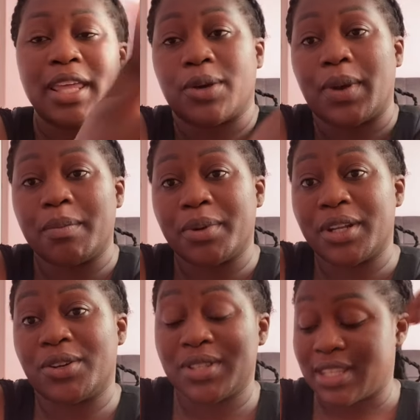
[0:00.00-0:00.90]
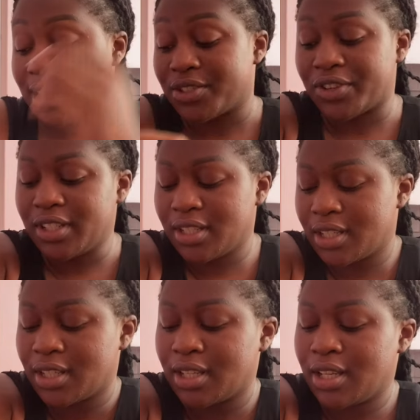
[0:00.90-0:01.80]
the way, I'm putting on sunscreen
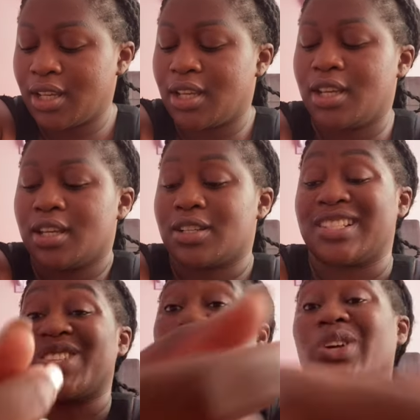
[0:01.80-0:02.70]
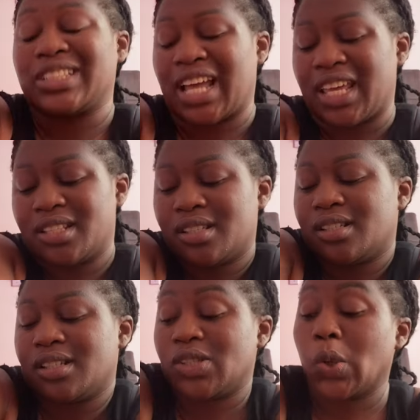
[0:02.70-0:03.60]
because it's hot, guys.
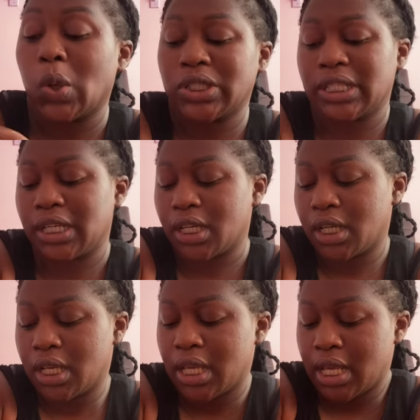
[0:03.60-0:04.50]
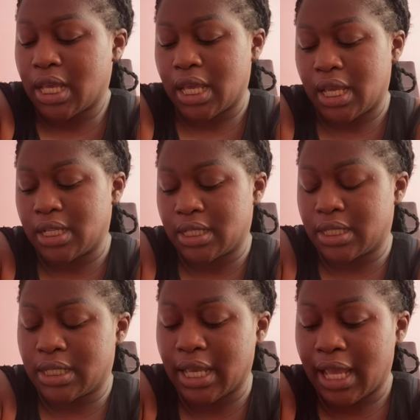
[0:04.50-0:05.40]
It's hot here.
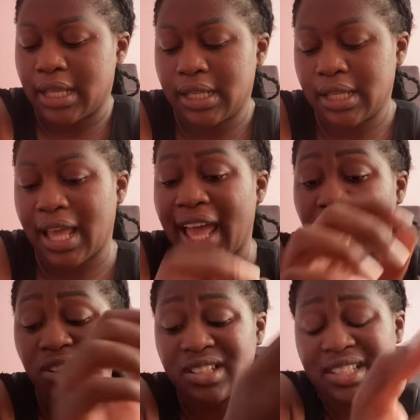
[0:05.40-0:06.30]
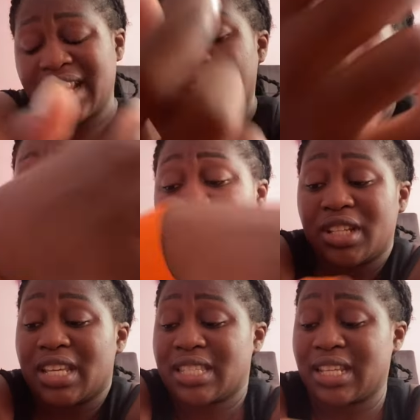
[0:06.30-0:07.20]
And yeah, I got sunburned
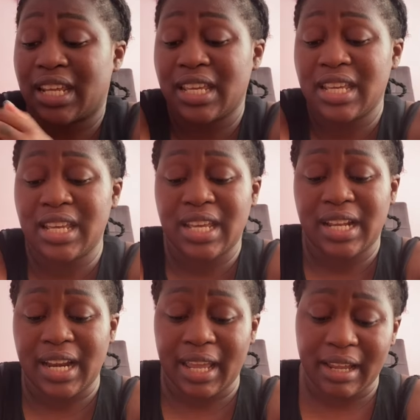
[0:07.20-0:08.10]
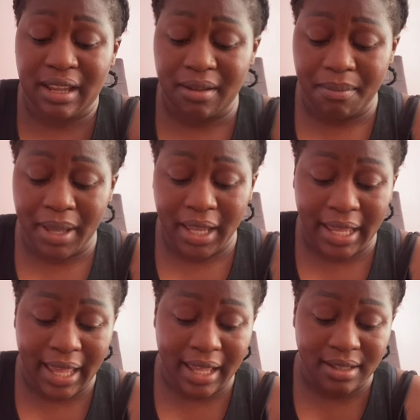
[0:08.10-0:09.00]
yesterday. Like, my
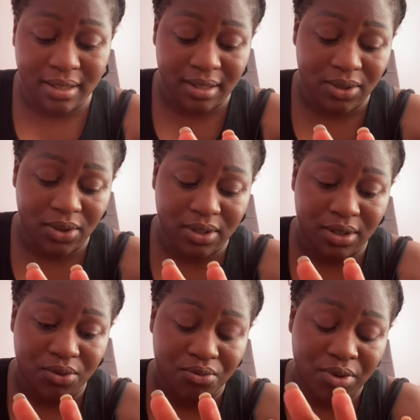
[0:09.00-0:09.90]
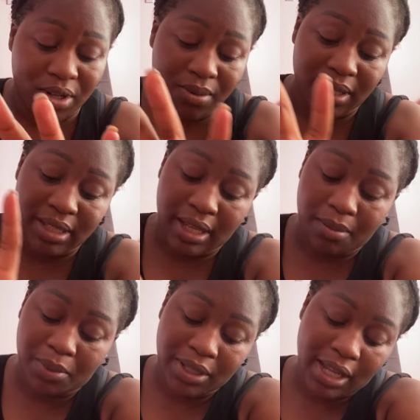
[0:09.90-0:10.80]
hands got really, really
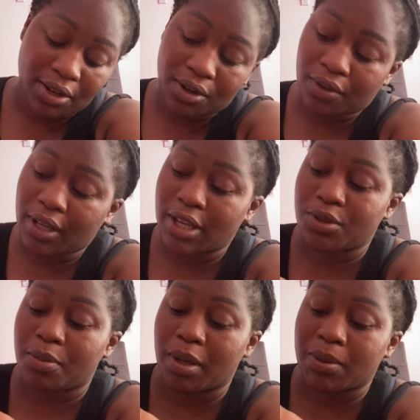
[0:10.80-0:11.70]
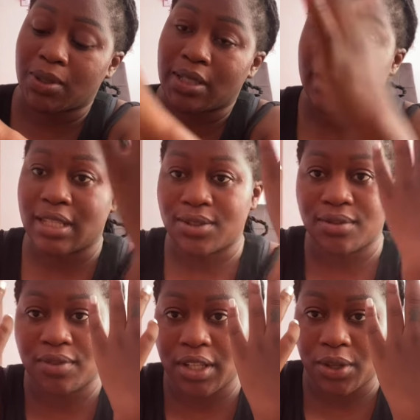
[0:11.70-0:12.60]
sunburned. I don't know if you guys will be able to see it on
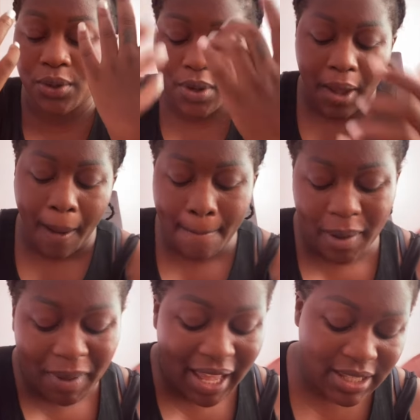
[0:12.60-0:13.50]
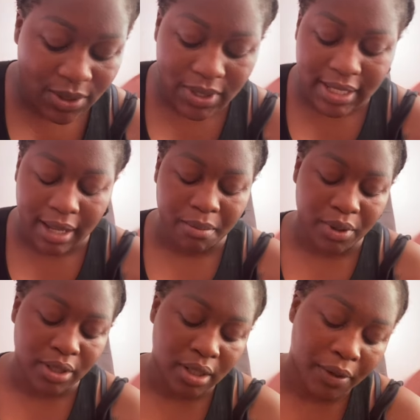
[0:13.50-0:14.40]
video, but my hands got sunburned